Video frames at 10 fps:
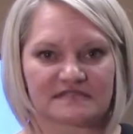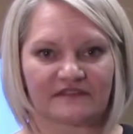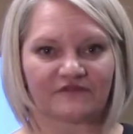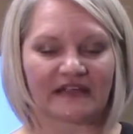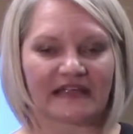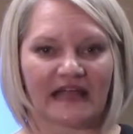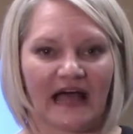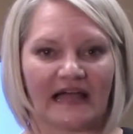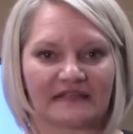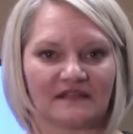different
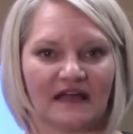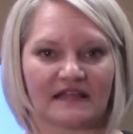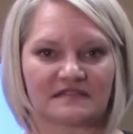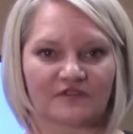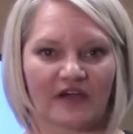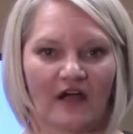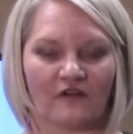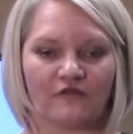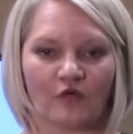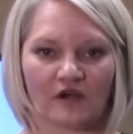guidelines for how
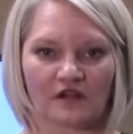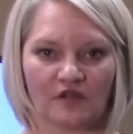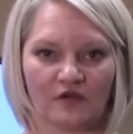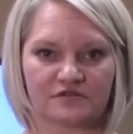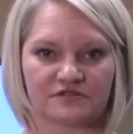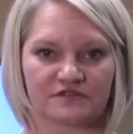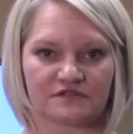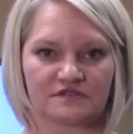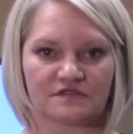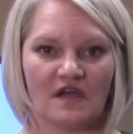
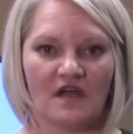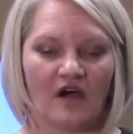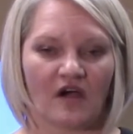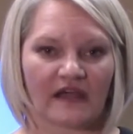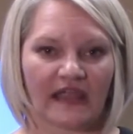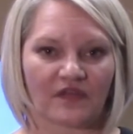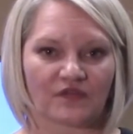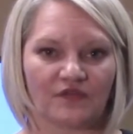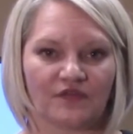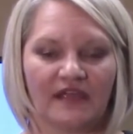foreclosures are
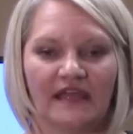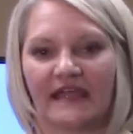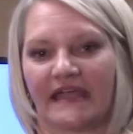handled.